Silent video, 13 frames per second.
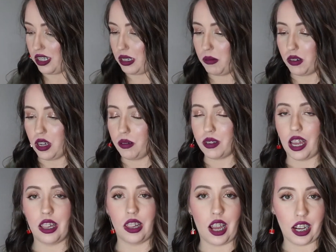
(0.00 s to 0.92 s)
Sometimes I
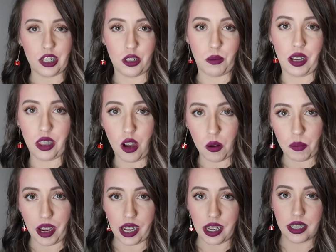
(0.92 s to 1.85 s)
like to wear long
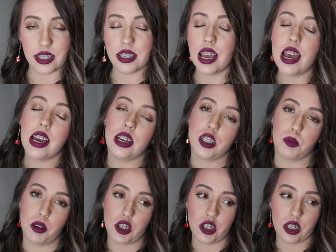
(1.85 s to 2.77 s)
pants,
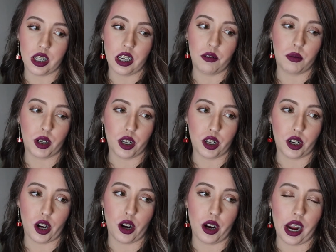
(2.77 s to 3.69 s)
especially if we're gonna
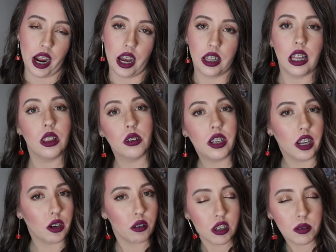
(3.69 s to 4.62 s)
go out like looking
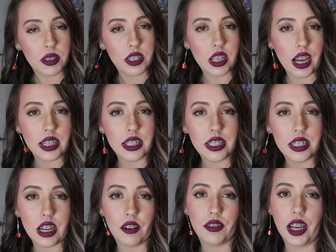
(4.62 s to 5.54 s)
at Christmas lights and
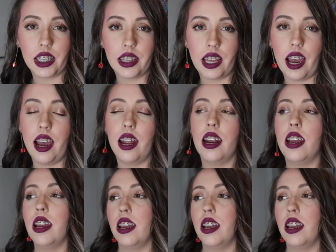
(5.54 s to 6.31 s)
stuff like that.